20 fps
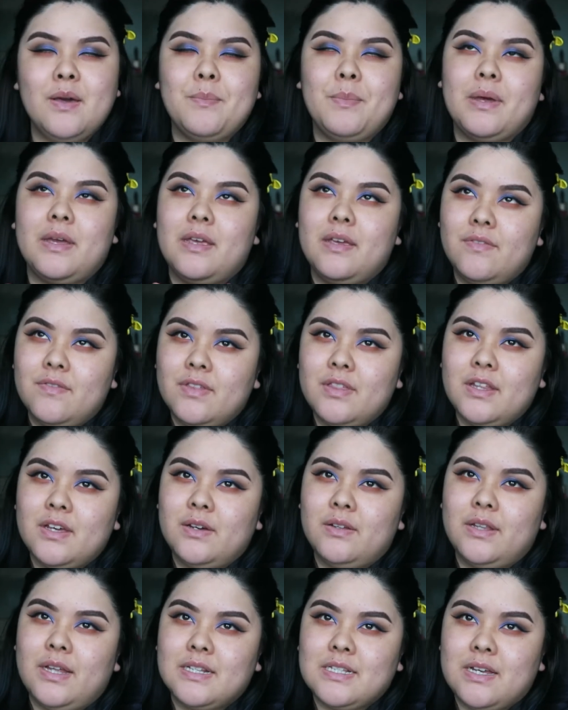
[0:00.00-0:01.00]
But even
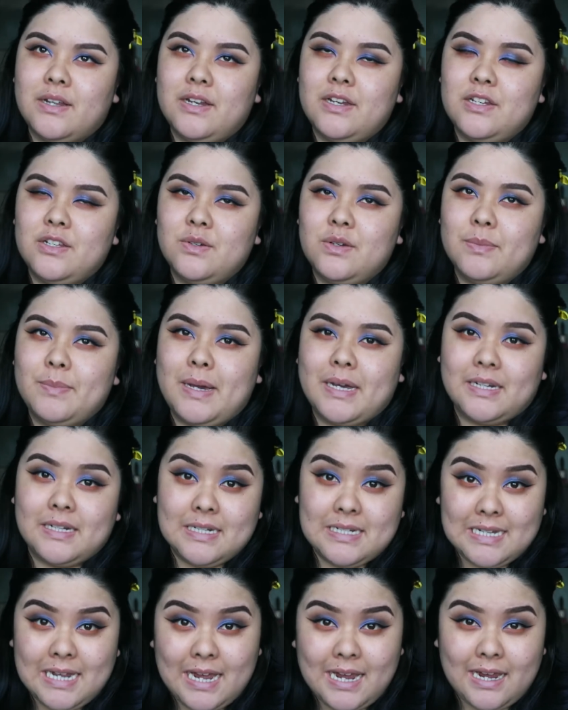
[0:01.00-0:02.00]
though that's how they do it back in
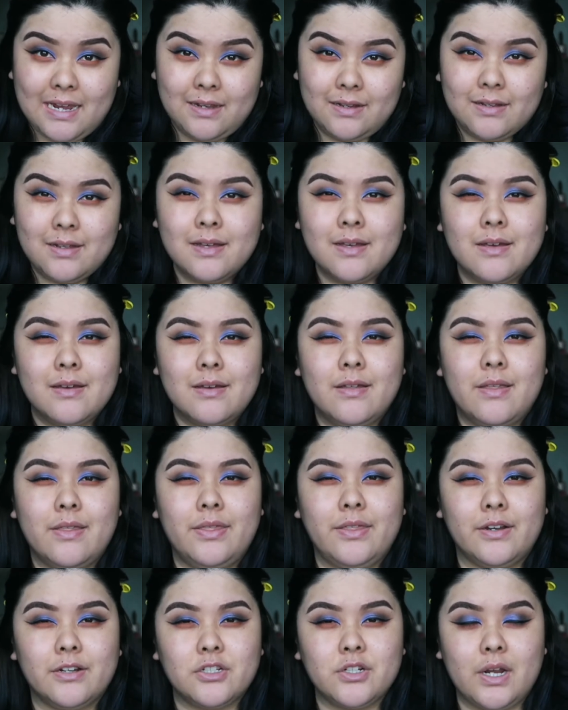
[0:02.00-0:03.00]
the day,
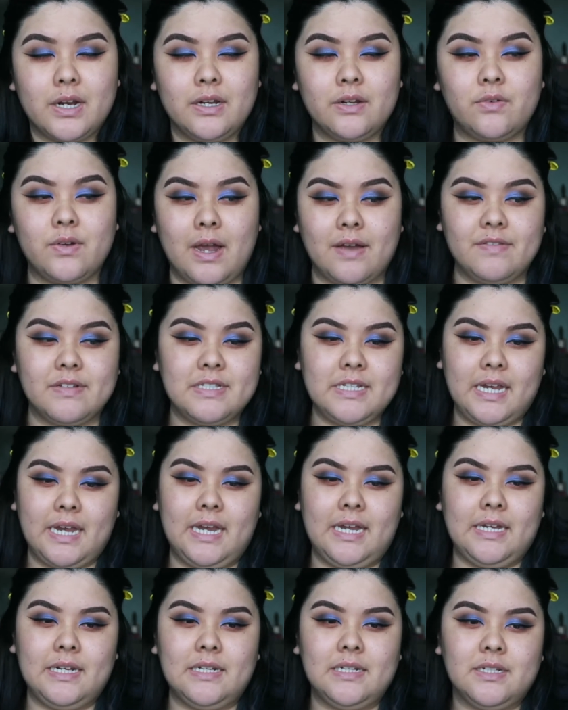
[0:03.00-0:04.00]
they're trying to
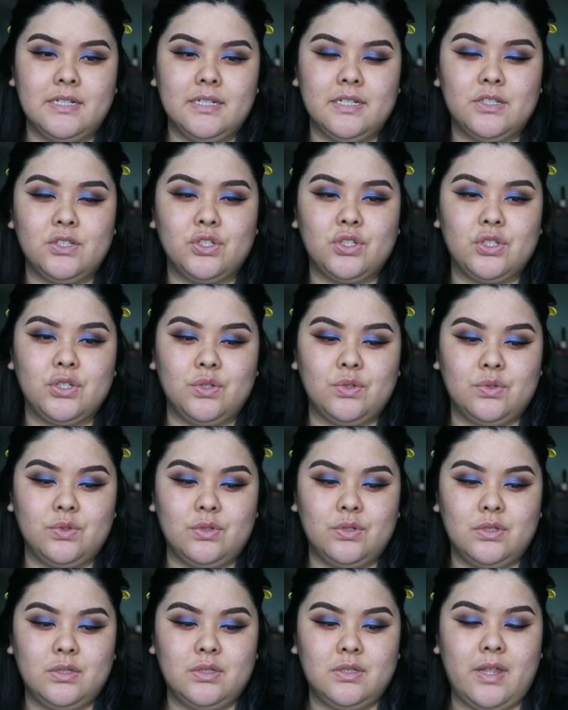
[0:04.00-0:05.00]
gravitate
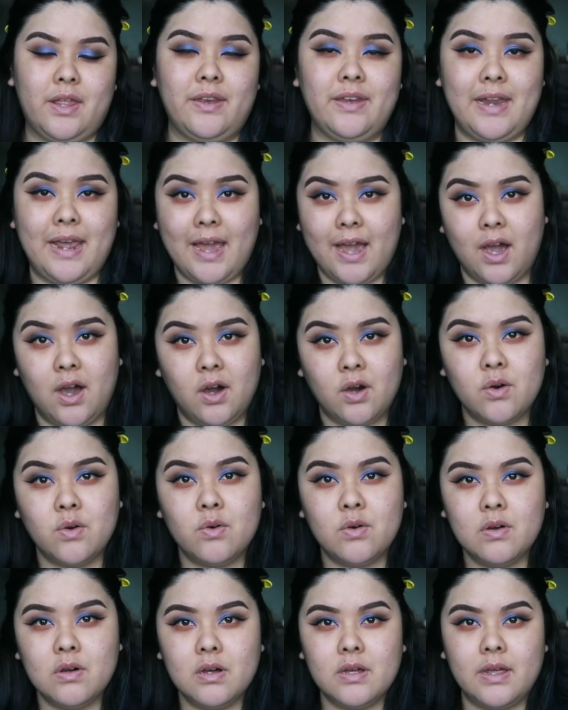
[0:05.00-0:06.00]
into the
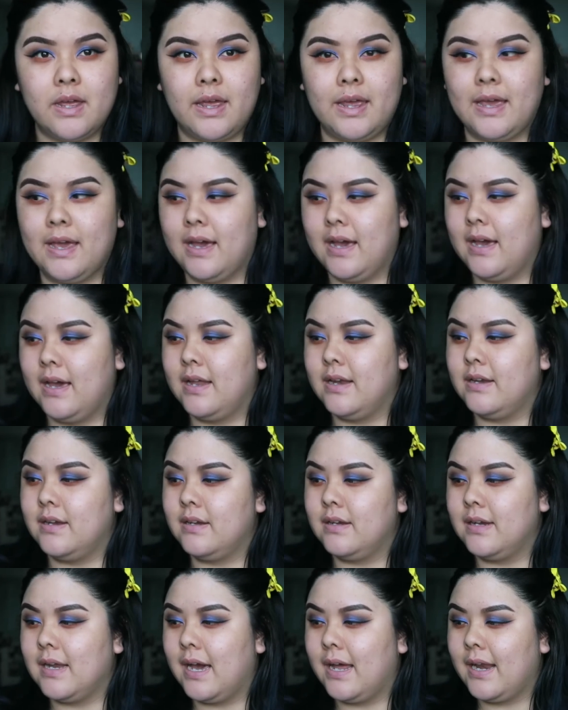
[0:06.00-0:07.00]
now
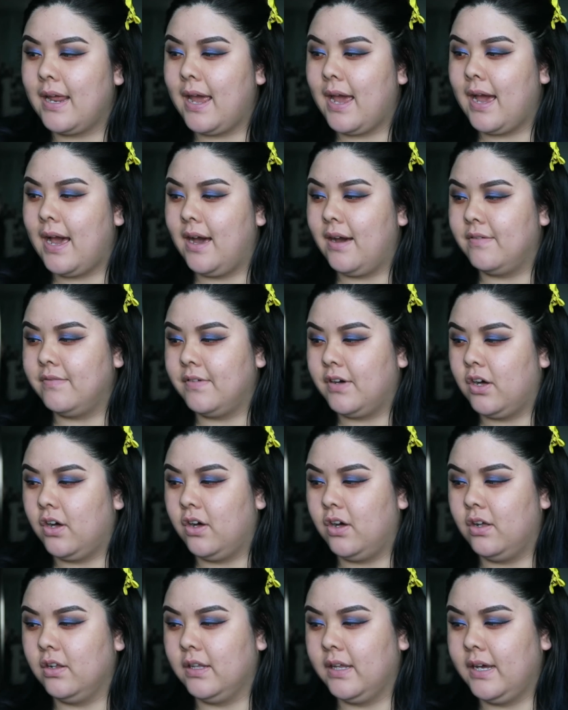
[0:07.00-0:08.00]
and not have
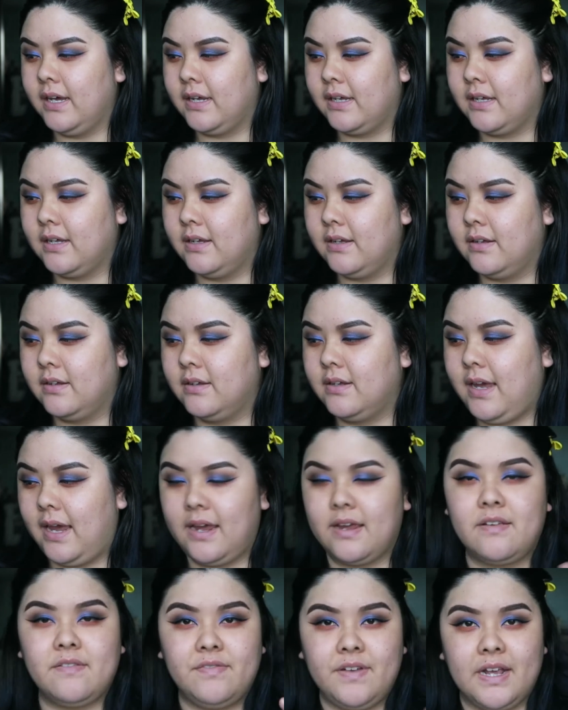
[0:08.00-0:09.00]
all like
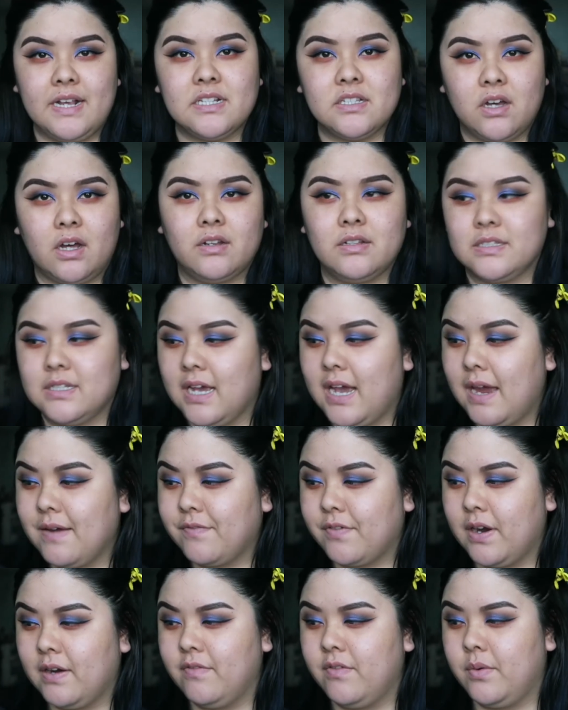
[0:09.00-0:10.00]
cake face all the time
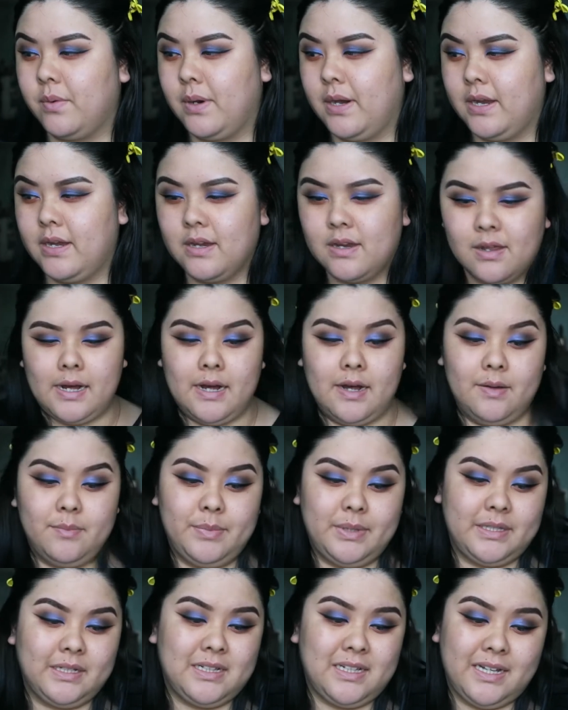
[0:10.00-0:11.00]
for everyone.
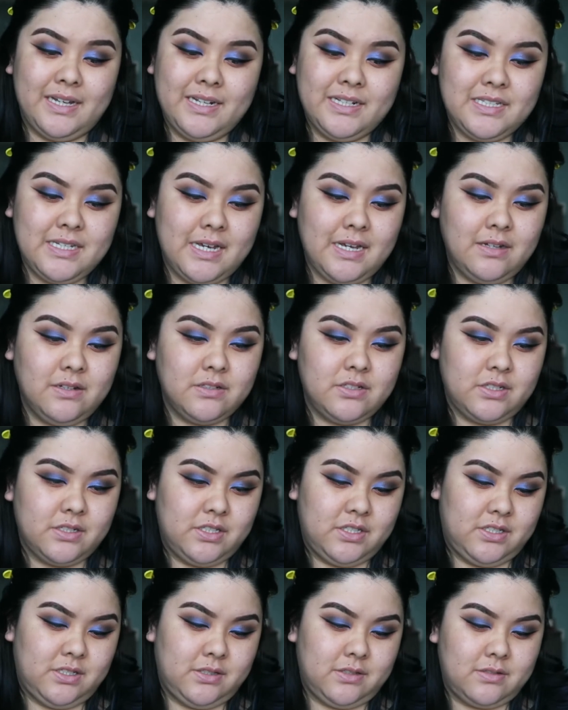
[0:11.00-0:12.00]
But the clientele
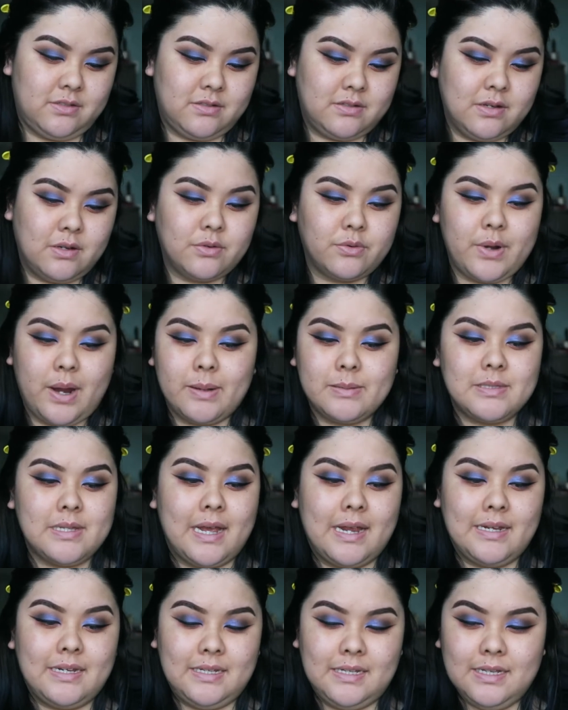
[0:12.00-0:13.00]
just don't grasp the
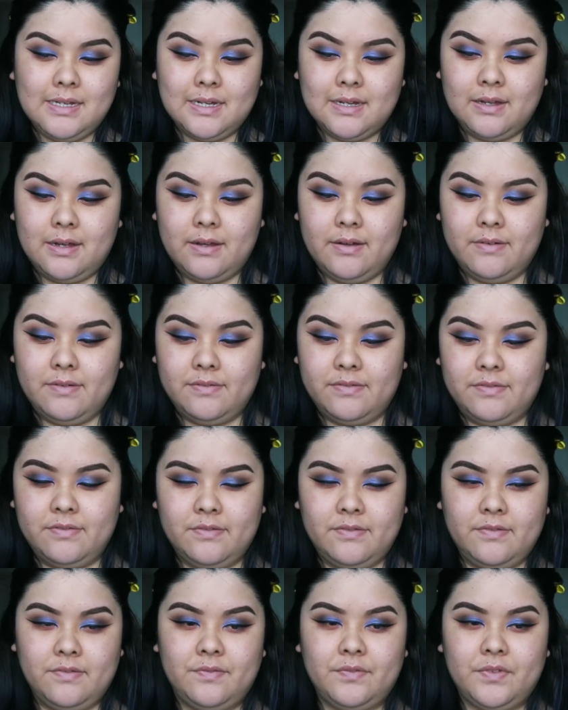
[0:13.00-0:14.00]
idea of,
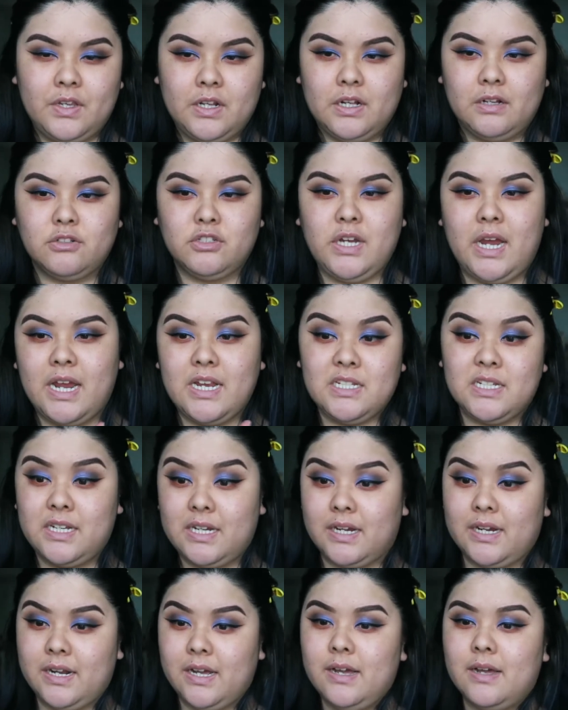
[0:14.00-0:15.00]
you know,
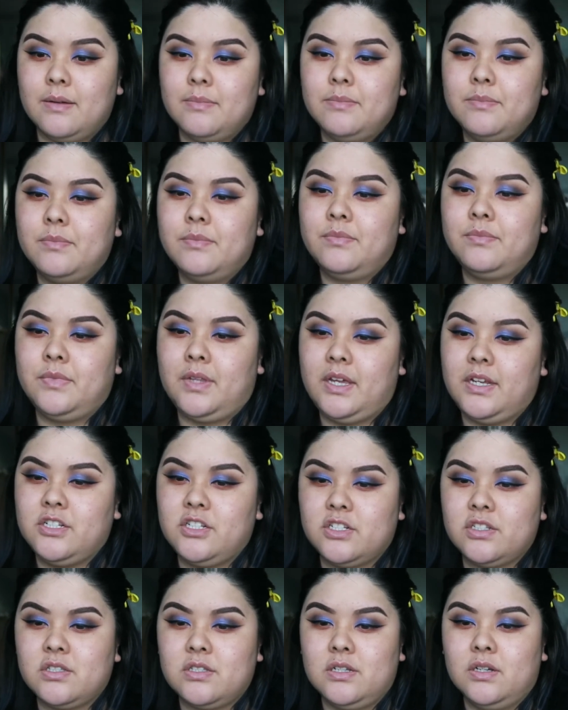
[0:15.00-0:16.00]
changing it up. They
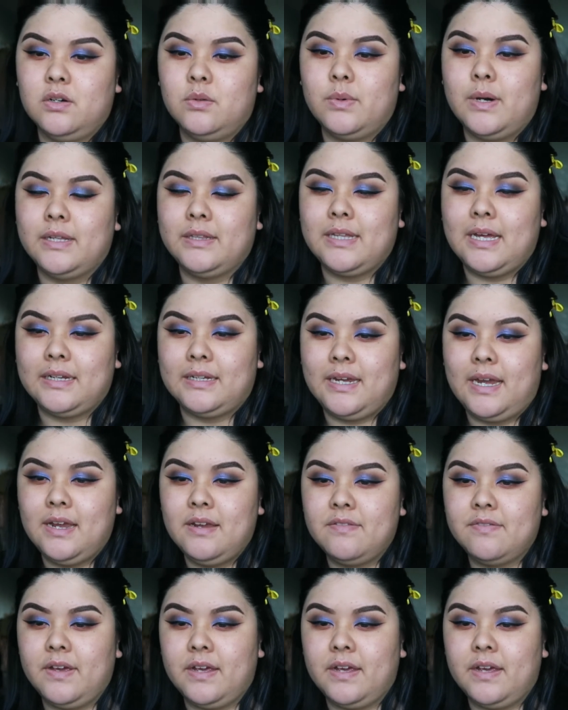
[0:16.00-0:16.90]
just still want that cake